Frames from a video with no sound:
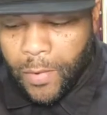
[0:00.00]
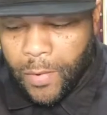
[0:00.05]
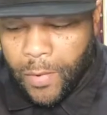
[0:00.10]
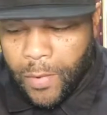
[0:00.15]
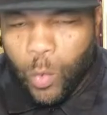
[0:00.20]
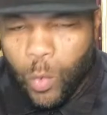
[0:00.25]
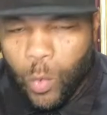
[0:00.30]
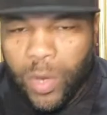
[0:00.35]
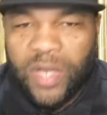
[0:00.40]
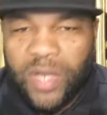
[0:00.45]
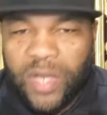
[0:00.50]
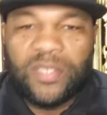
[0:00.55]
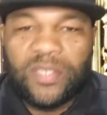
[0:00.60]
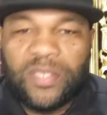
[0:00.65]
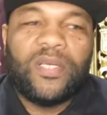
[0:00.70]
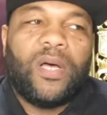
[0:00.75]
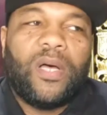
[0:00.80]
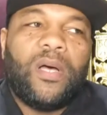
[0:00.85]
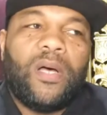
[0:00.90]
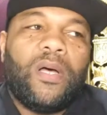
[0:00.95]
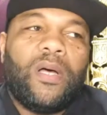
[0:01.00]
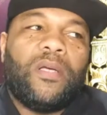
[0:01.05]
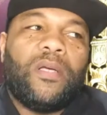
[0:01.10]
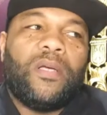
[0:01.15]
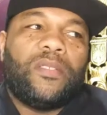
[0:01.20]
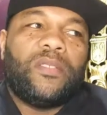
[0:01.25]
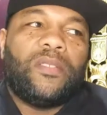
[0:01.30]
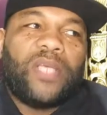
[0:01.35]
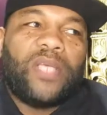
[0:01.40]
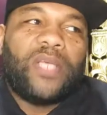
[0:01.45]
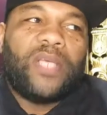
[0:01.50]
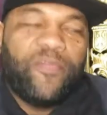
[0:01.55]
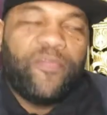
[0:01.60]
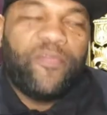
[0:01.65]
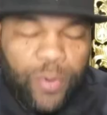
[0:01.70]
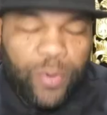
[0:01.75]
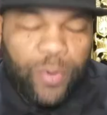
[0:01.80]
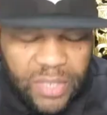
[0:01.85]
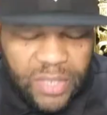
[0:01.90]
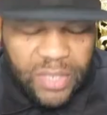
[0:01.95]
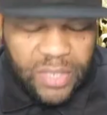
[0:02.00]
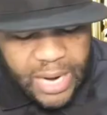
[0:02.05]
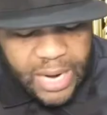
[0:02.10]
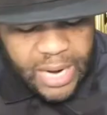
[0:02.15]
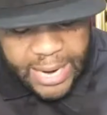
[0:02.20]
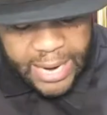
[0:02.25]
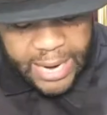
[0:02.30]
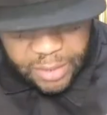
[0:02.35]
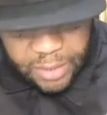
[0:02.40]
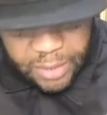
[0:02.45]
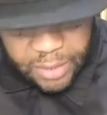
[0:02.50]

What is the Safe Prison Act?